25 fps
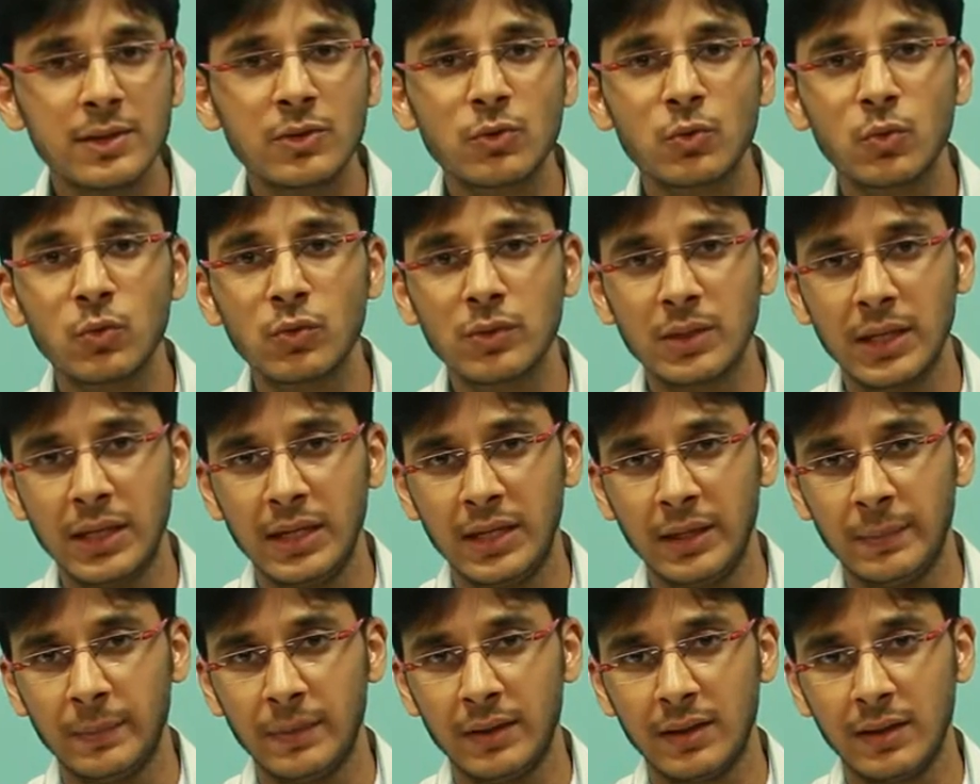is 2
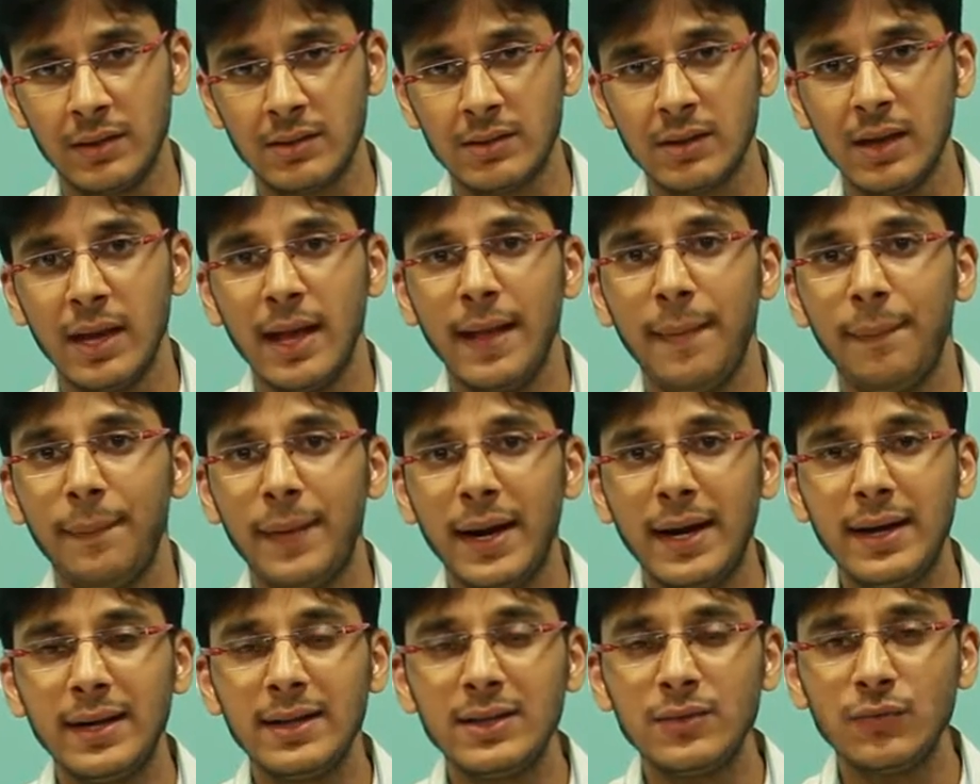centimeters.
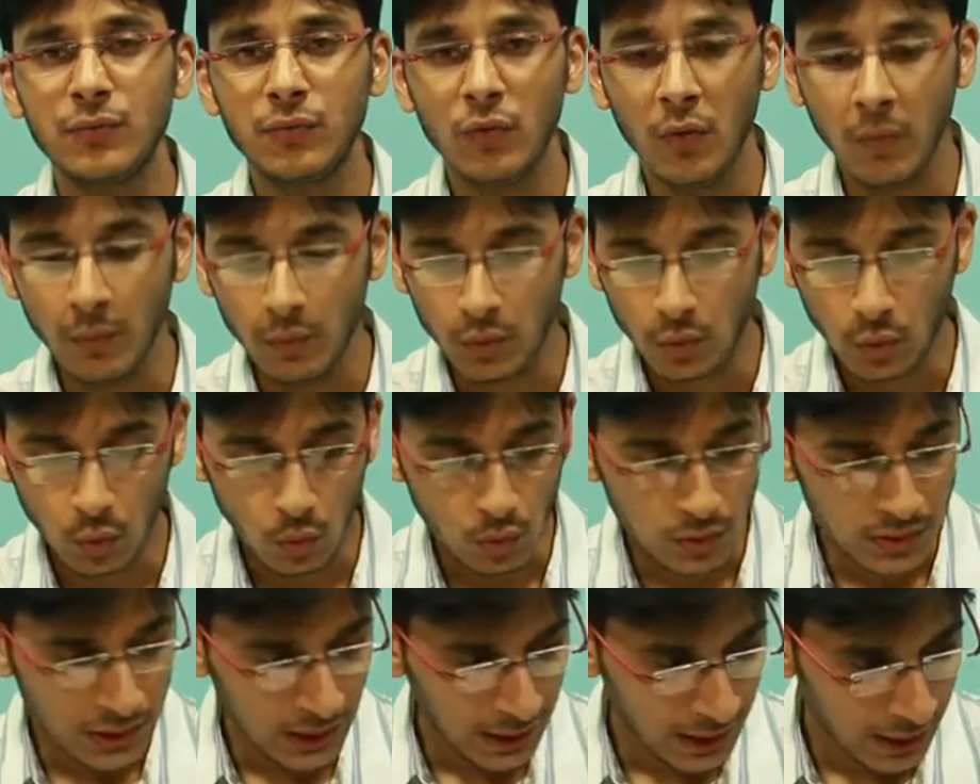That is from
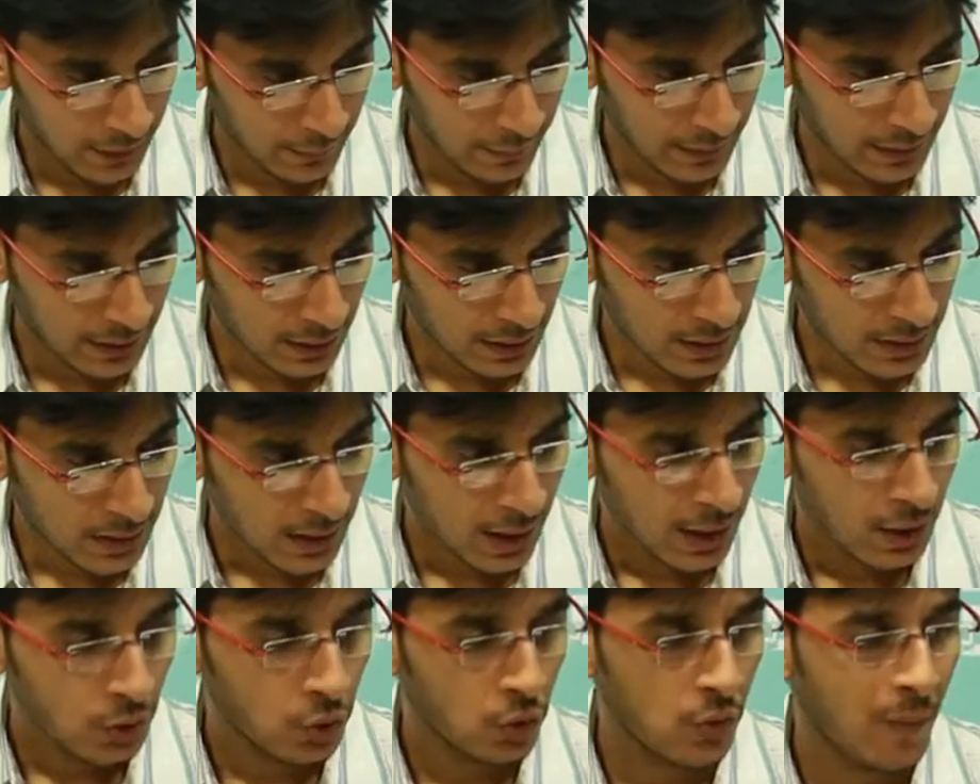2 centimeters
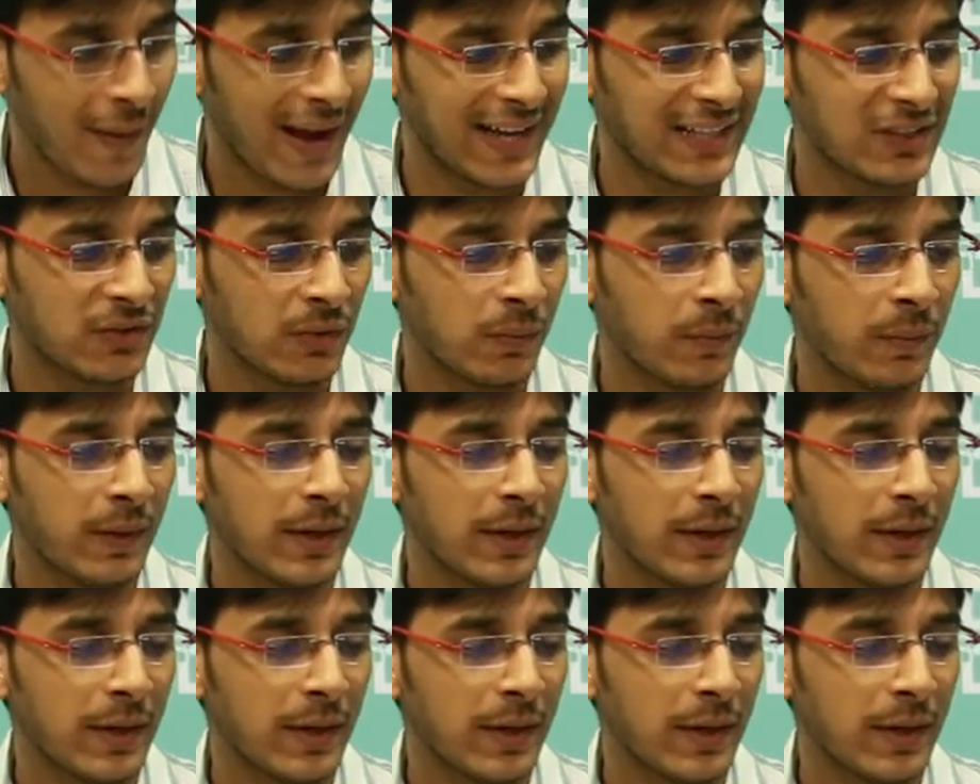to maximum